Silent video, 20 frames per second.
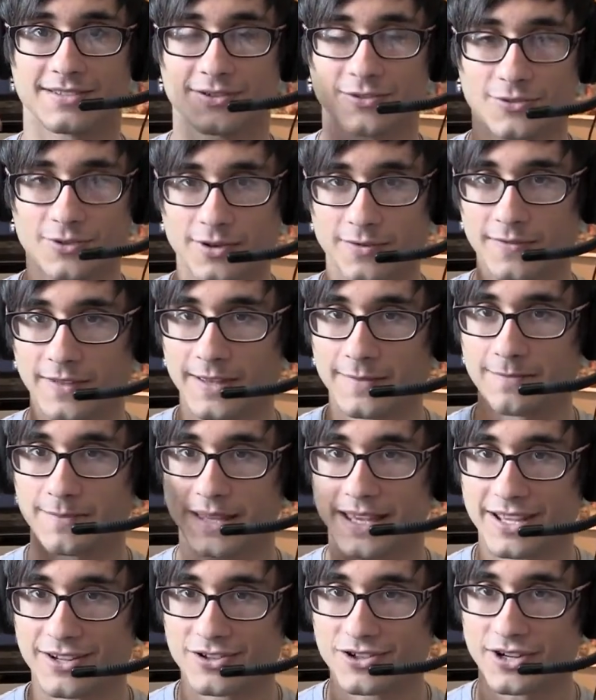it sort of
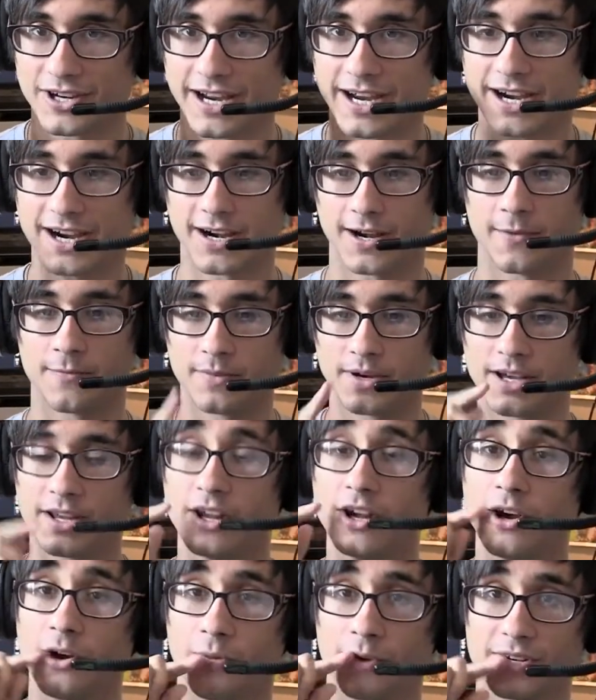impedes your hearing,
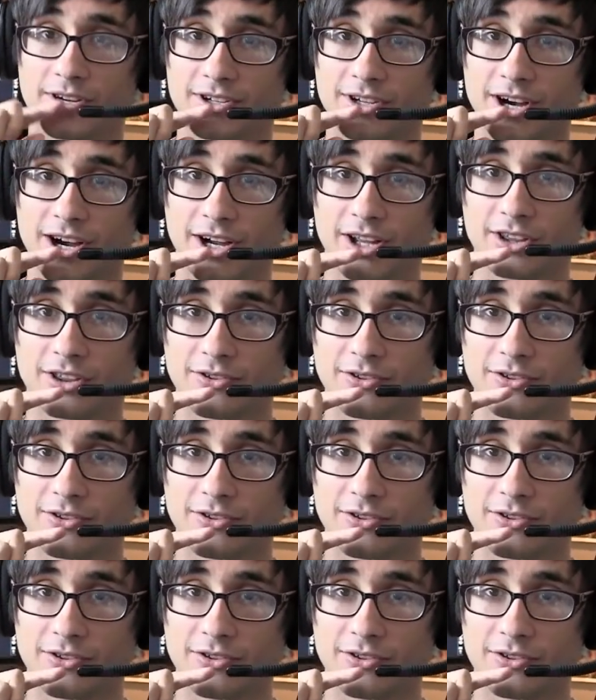but when you're talking